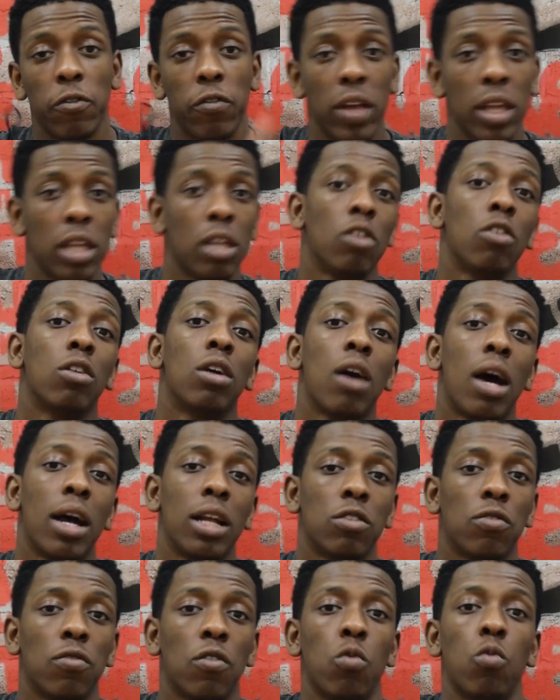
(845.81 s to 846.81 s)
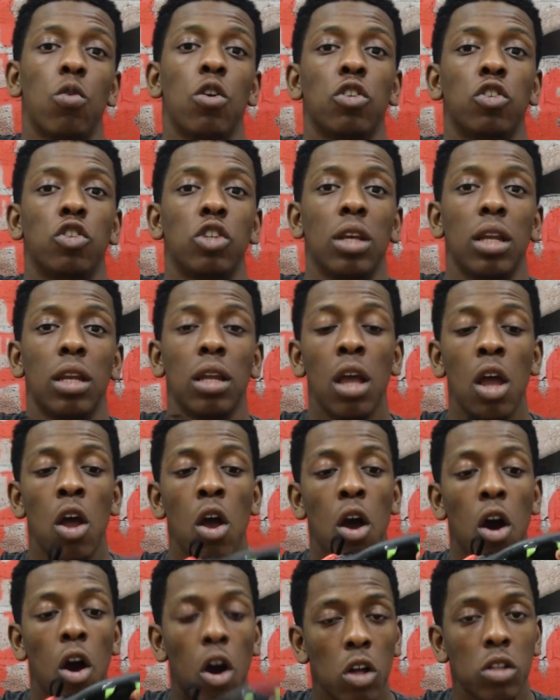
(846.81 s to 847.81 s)
Thank you guys for watching.
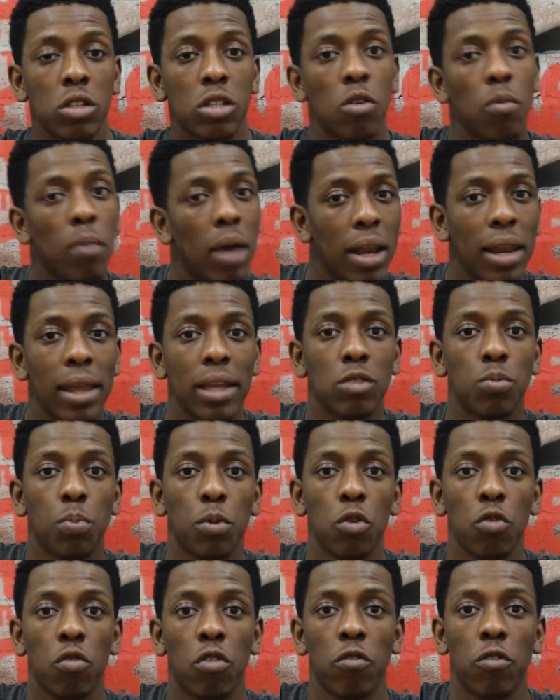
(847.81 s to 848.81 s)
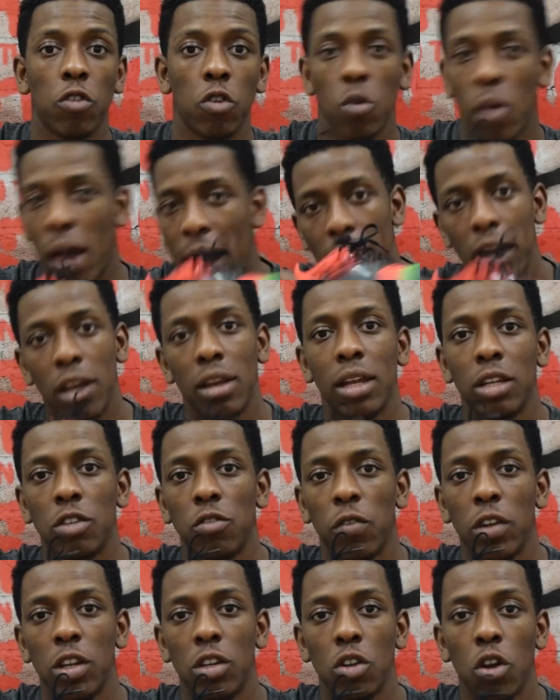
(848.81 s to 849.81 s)
Until my next boot review and next
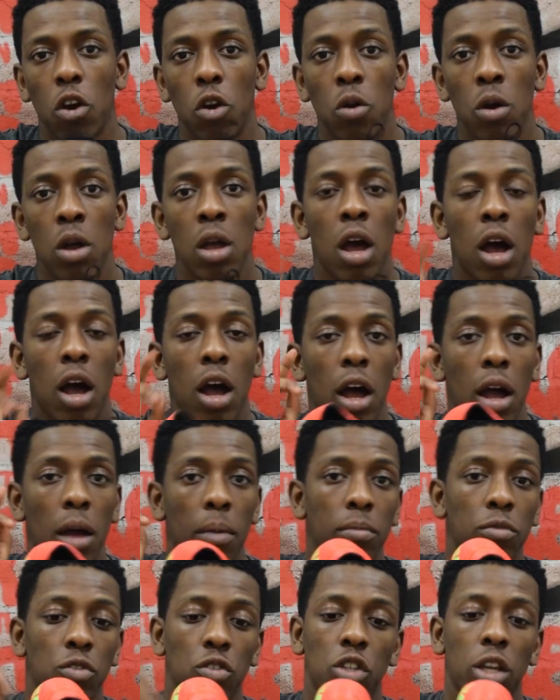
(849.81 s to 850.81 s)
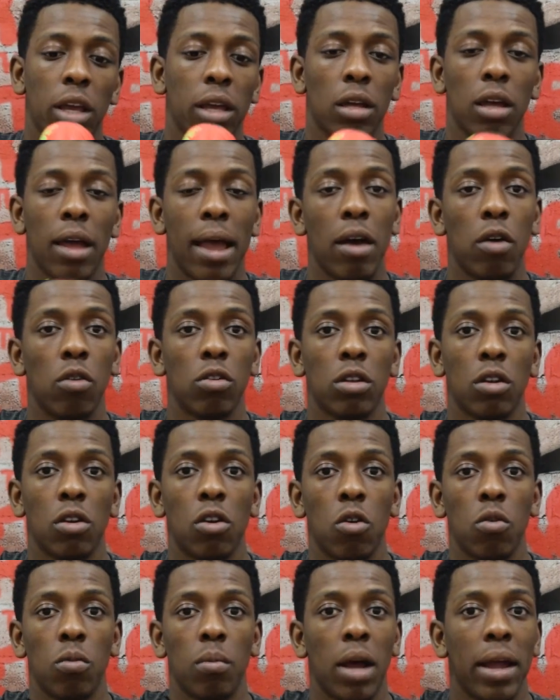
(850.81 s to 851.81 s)
video, check out
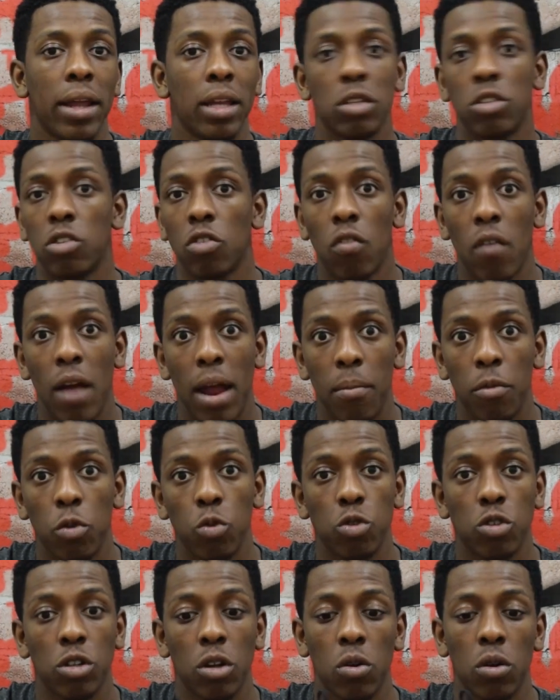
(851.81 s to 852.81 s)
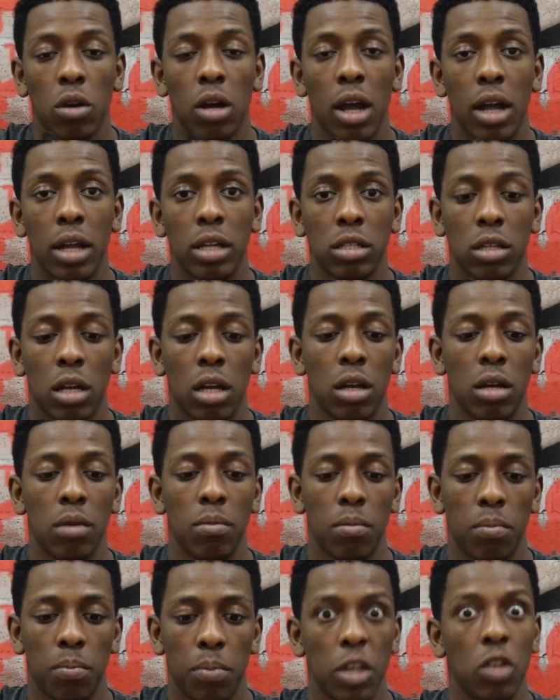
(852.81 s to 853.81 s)
my Instagram also, guys.
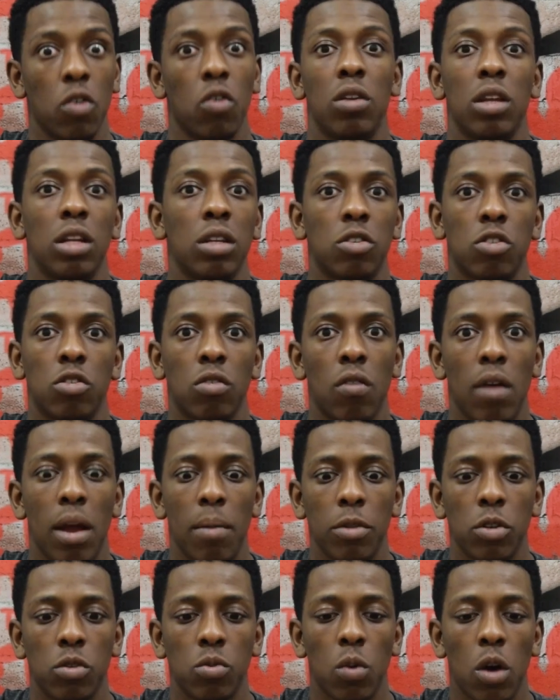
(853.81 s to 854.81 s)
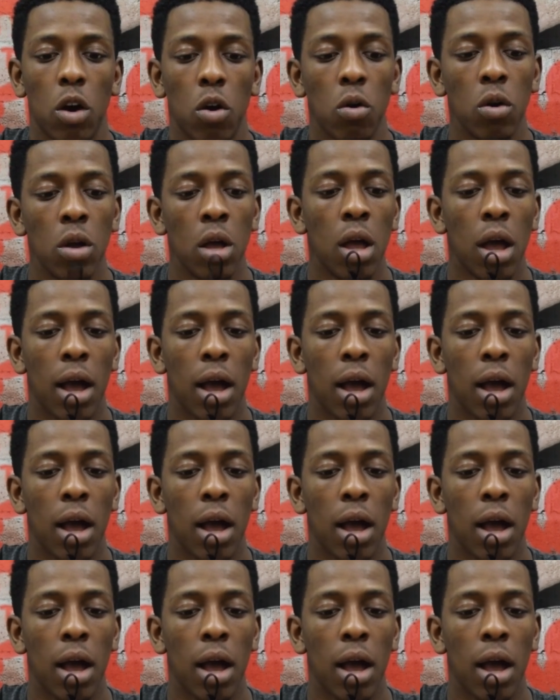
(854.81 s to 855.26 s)
Big on Instagram as well.